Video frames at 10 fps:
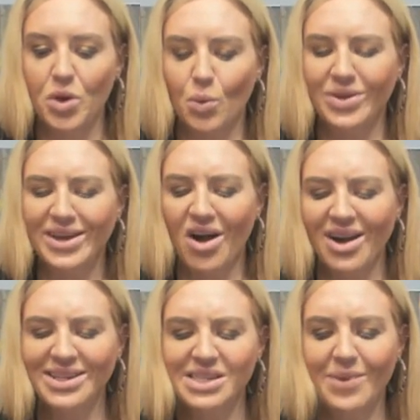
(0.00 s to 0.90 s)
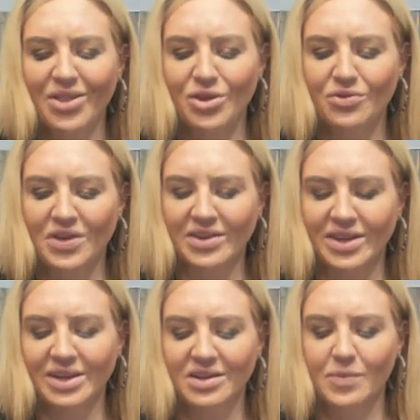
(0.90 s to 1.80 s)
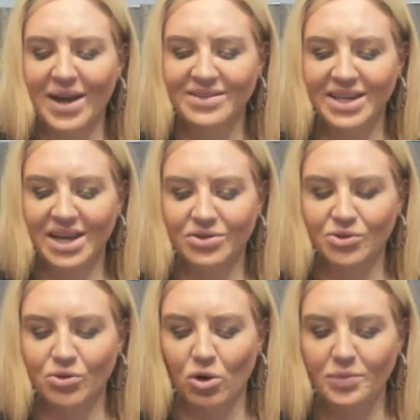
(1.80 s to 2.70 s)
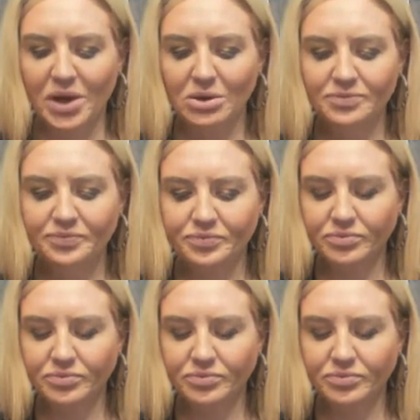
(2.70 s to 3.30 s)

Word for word: Were they honest about their feelings, Pisces, Cancer, Scorpio?